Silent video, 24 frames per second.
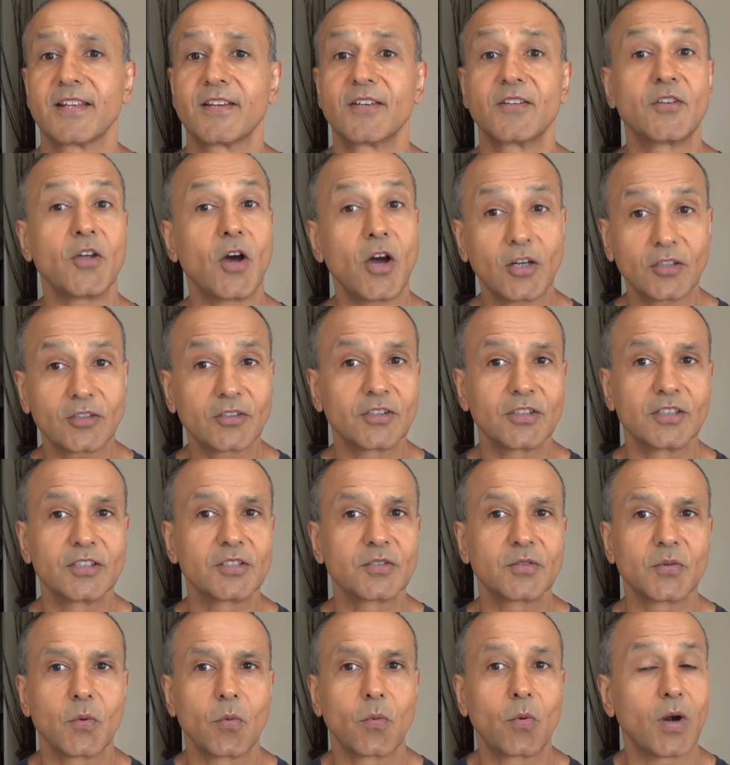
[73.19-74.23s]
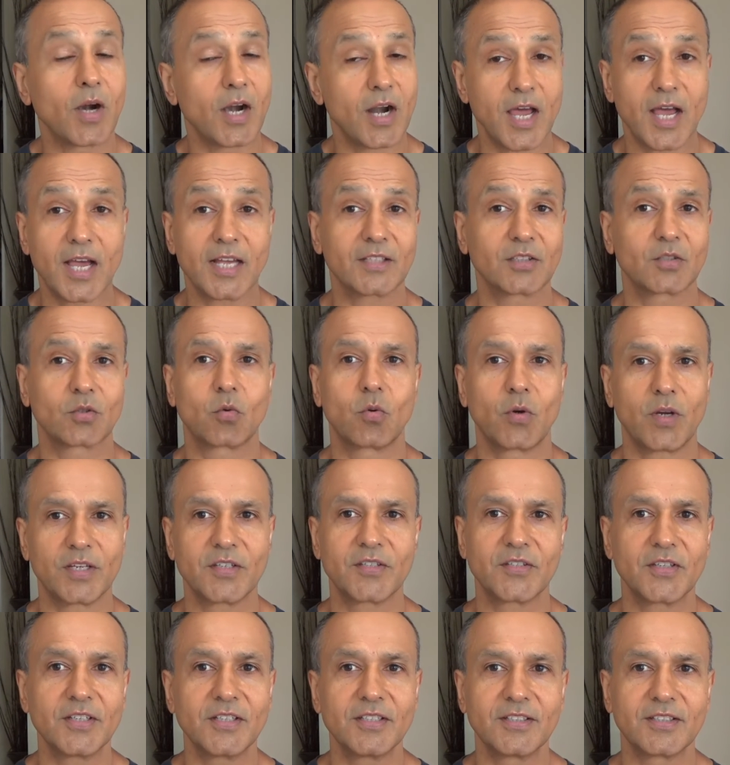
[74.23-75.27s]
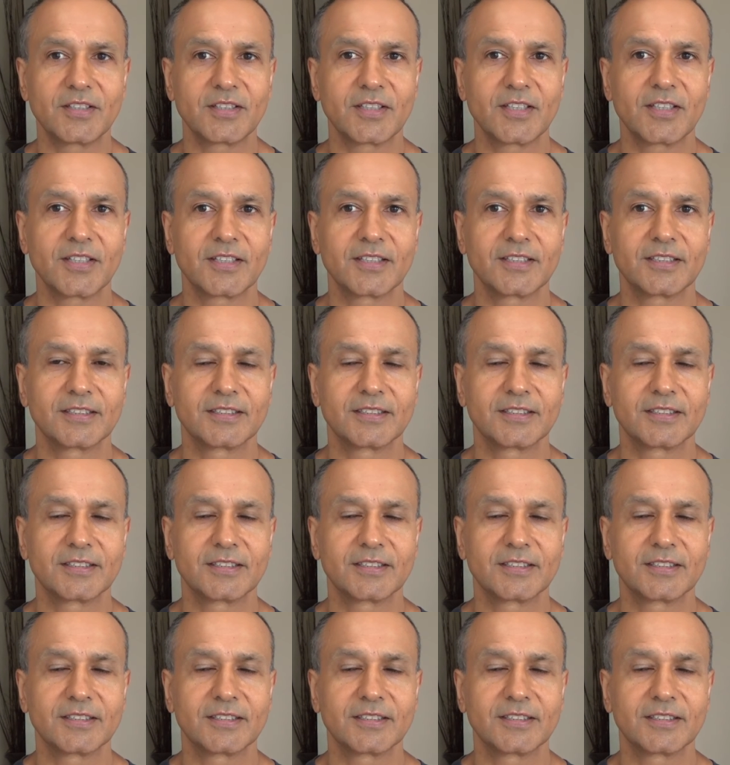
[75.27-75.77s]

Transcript: Doctors were asked questions.